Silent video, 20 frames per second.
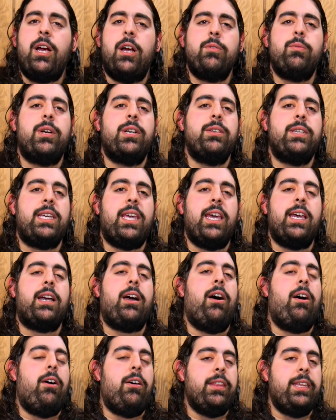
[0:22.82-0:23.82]
hardware to kick
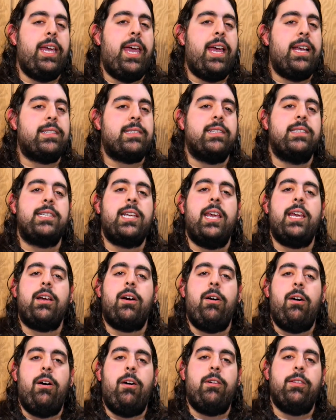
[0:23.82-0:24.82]
all the ass and take
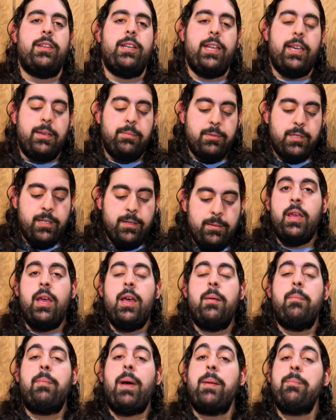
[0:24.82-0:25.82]
all the names,
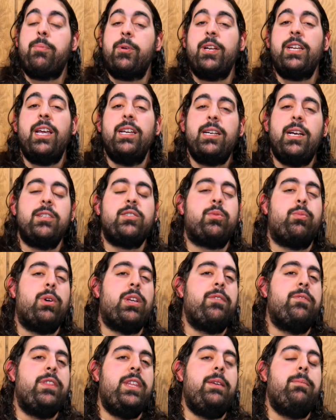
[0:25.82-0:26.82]
by bringing us
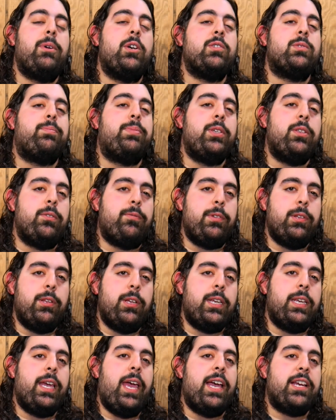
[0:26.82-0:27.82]
one of the most beautiful
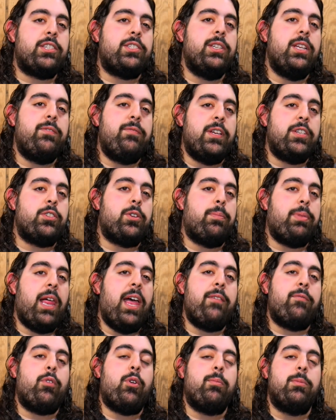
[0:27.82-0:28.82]
looking action-adventure
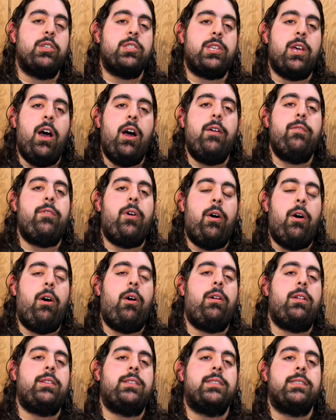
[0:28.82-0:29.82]
platformers of
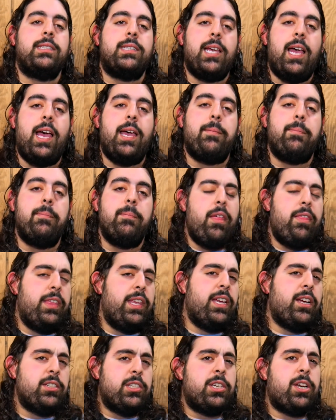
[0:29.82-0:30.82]
all time.
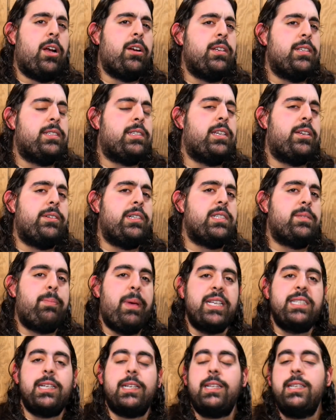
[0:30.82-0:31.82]
The Uncharted series
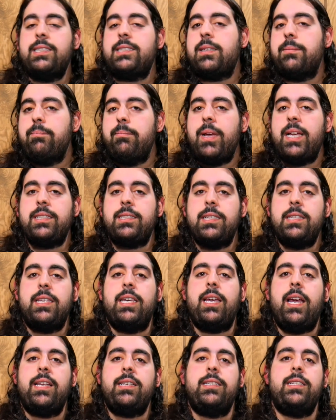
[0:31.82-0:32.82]
basically cemented
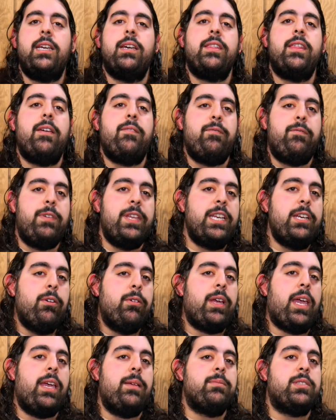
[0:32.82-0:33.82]
the idea that video
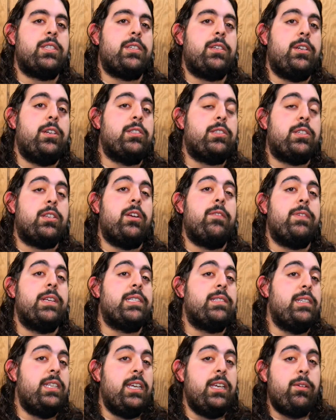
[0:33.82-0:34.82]
games could serve
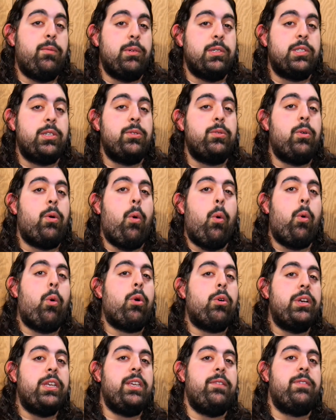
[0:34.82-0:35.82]
as an equal to,
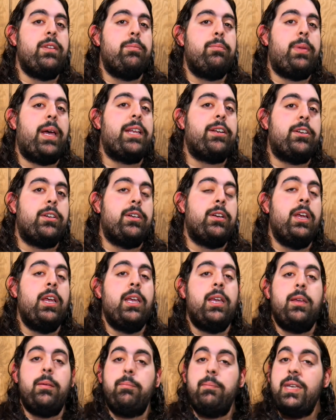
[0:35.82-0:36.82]
or even better,
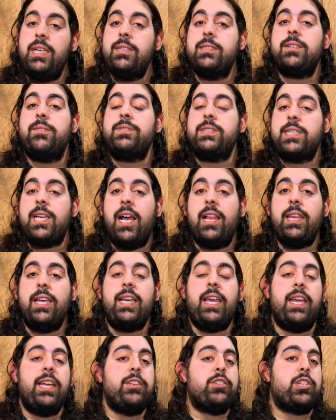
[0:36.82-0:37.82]
means of
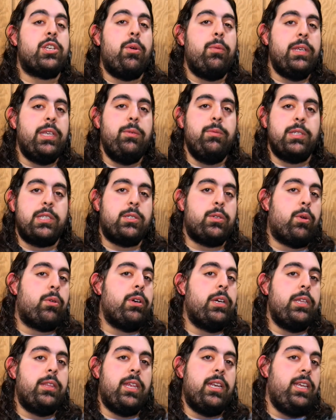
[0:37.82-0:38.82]
telling and showing you a
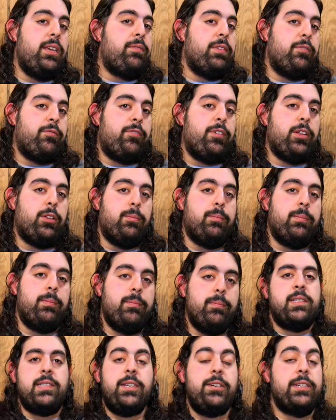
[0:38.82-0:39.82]
story than even film.
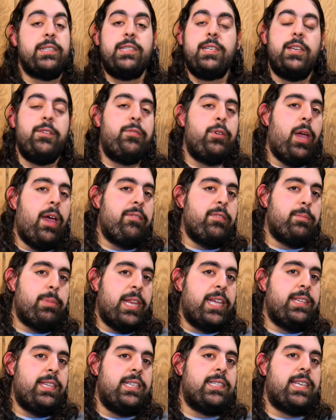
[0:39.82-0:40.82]
Seriously, if you haven't
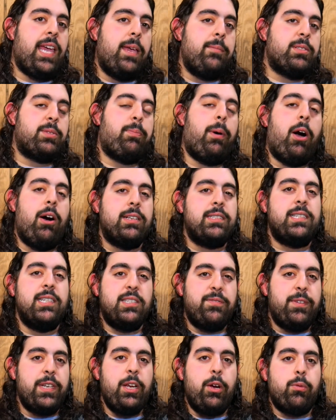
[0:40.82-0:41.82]
played these games, pause
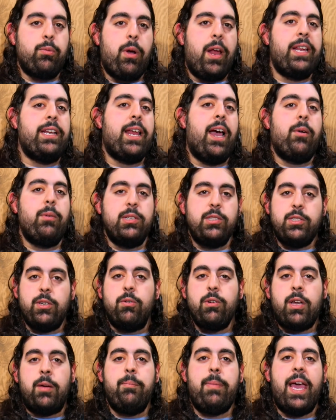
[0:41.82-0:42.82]
this video right now and
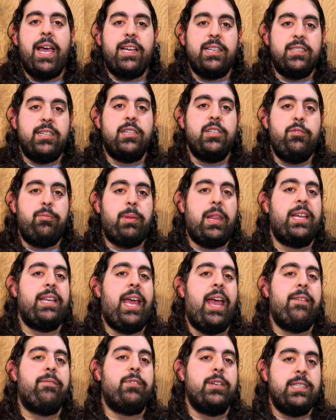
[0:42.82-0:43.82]
don't come back until you've played
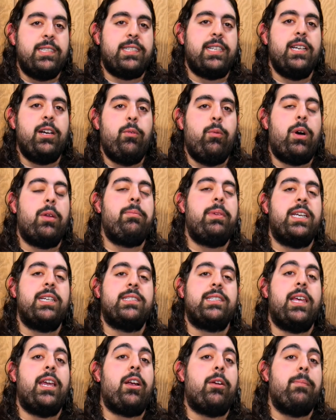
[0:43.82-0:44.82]
every single one
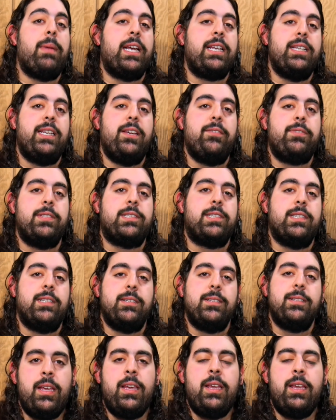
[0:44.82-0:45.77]
because they are magnificent.